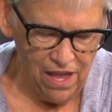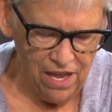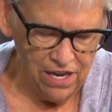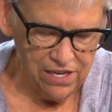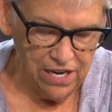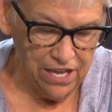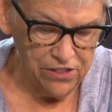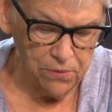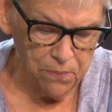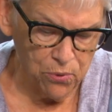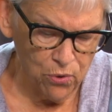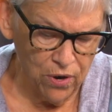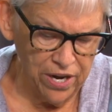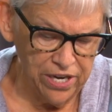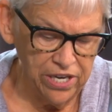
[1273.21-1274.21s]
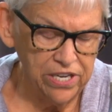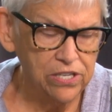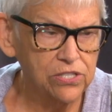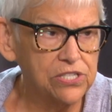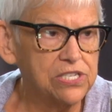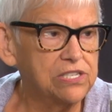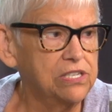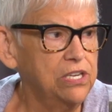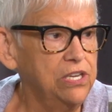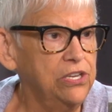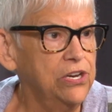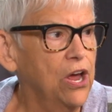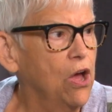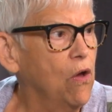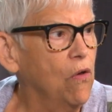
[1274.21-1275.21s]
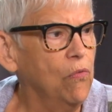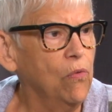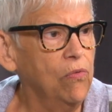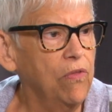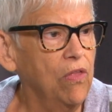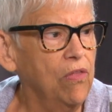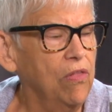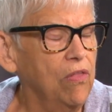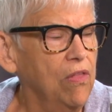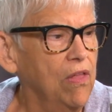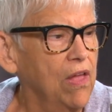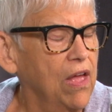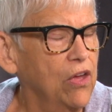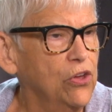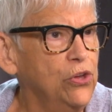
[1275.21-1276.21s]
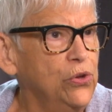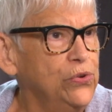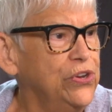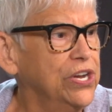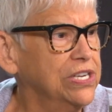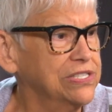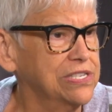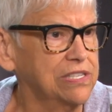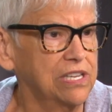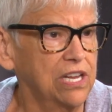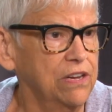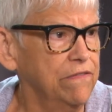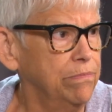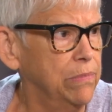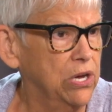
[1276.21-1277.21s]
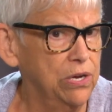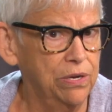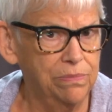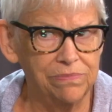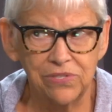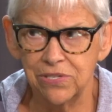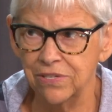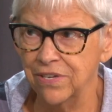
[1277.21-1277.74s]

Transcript: Now the perennials, you know, who doesn't love mums?